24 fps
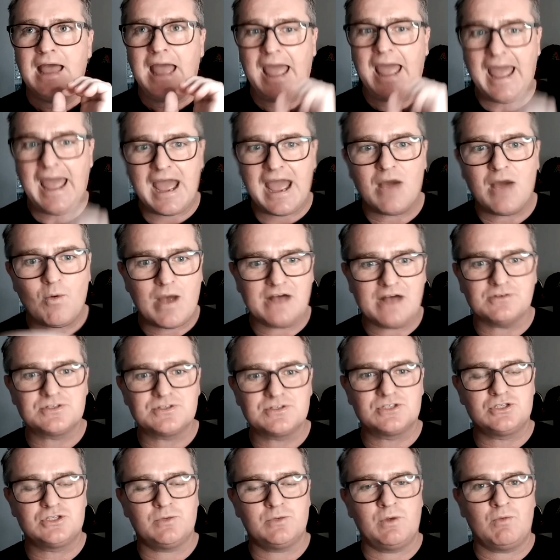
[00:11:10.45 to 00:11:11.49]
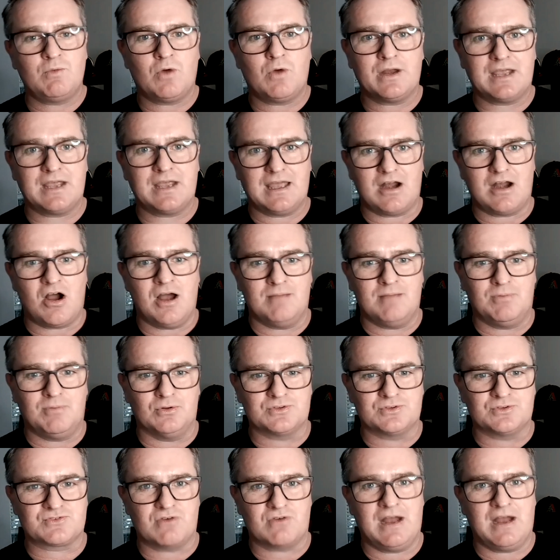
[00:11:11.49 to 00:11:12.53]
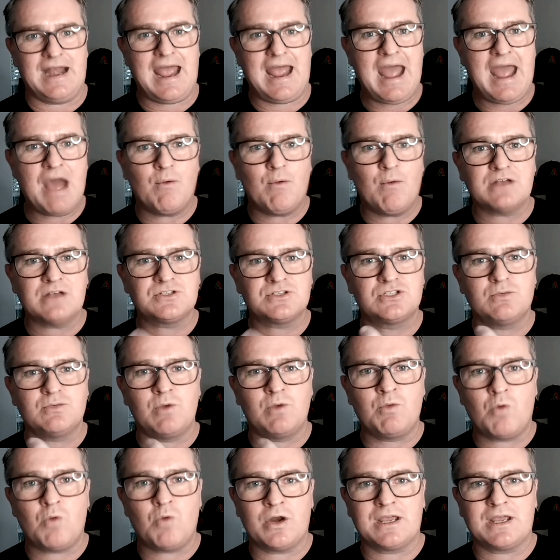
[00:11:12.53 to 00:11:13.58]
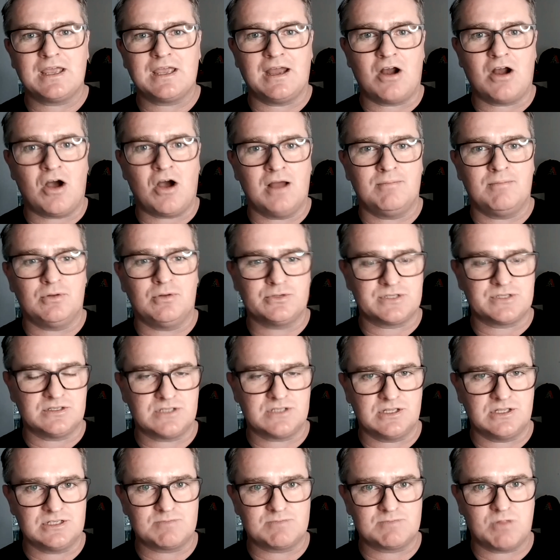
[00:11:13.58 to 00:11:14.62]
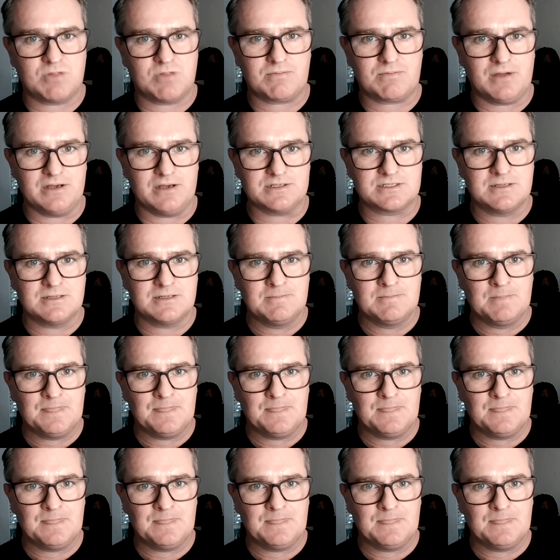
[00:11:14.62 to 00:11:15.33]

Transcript: How else do we want to get eyeballs, right? How else do we want to get eyeballs into this blog post?